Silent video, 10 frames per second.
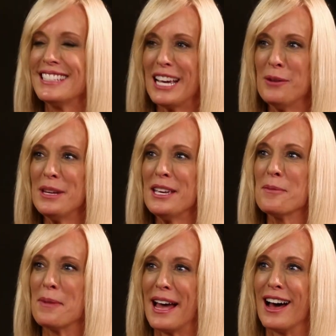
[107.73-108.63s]
Tell me
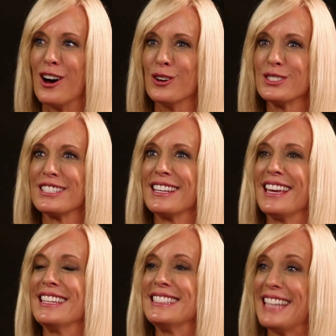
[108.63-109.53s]
about
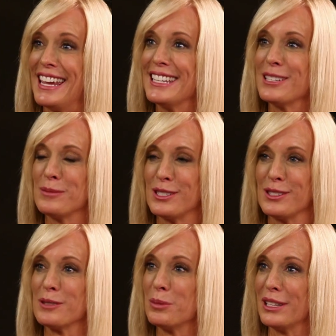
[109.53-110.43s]
Take Him
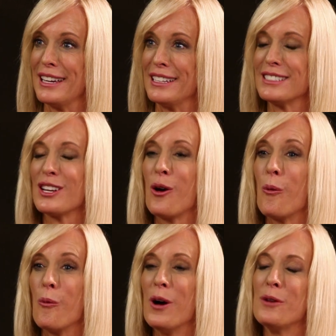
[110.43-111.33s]
to the Place.
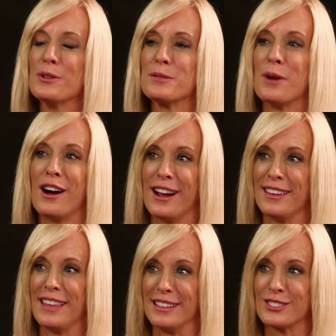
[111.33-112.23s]
What was
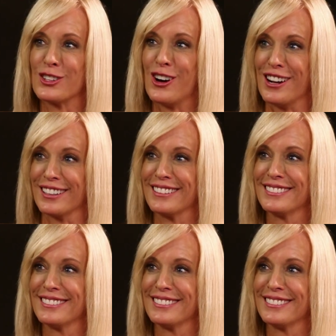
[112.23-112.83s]
behind that song?